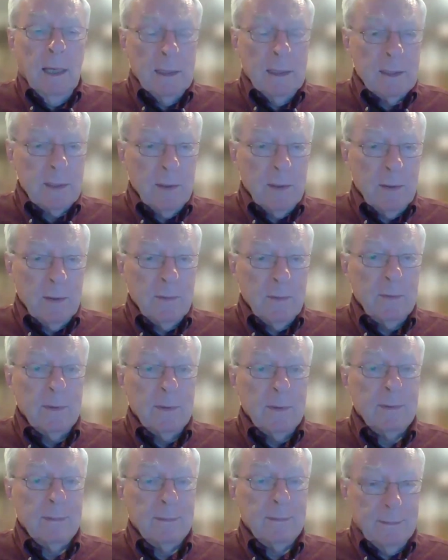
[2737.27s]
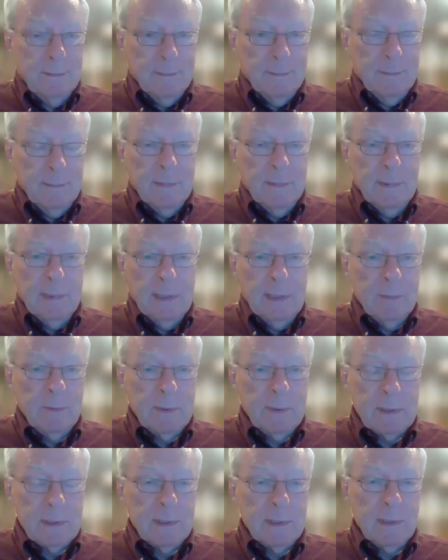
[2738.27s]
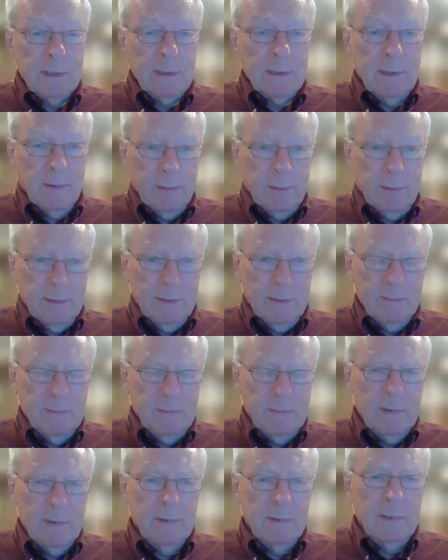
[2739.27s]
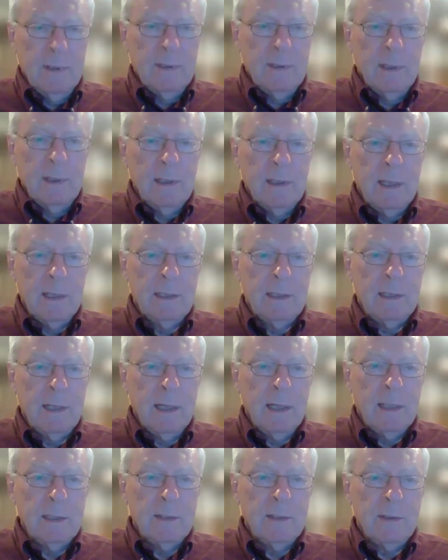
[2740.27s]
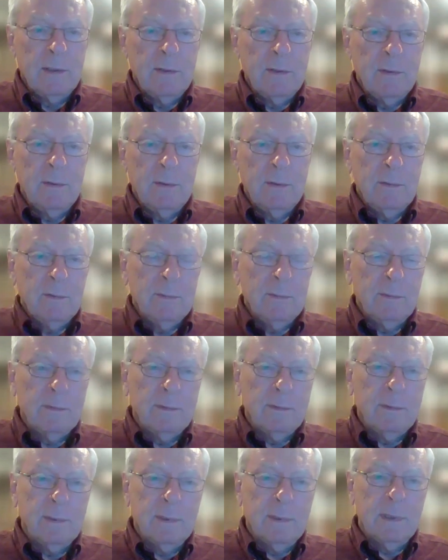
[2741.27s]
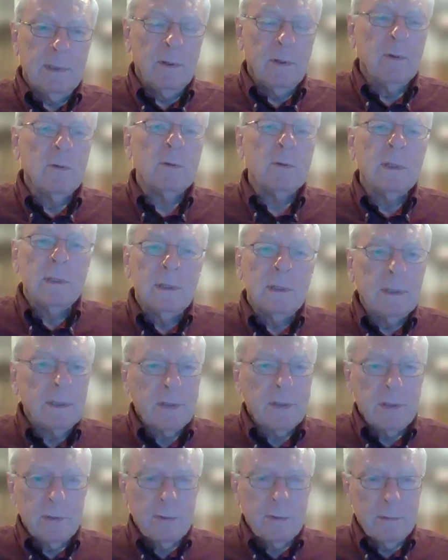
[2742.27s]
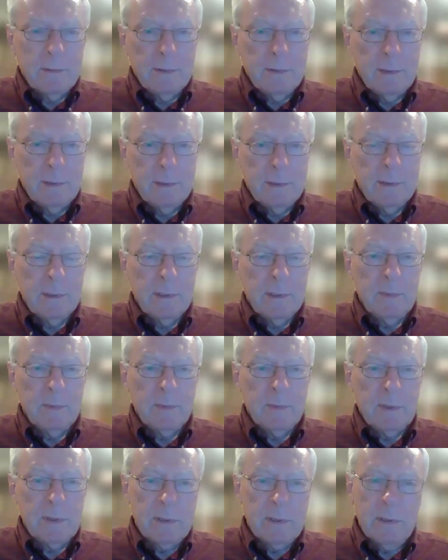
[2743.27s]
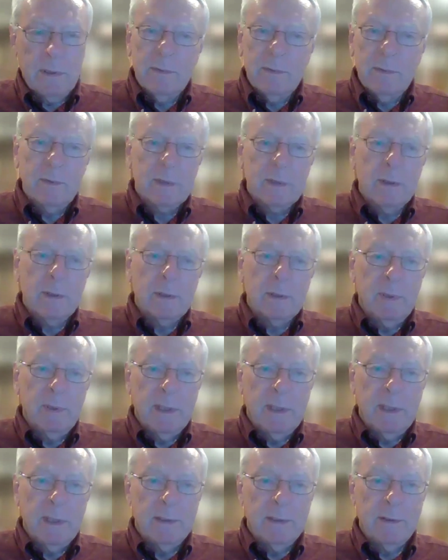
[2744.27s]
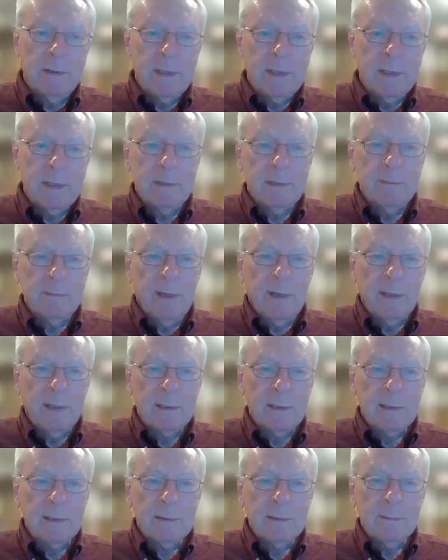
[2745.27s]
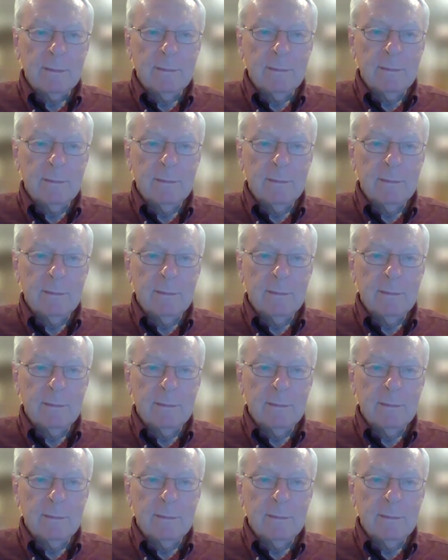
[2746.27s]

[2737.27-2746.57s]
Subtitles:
And so it was, in 1992, the only issue in the tournament was who was going to play the U.S. in the finals.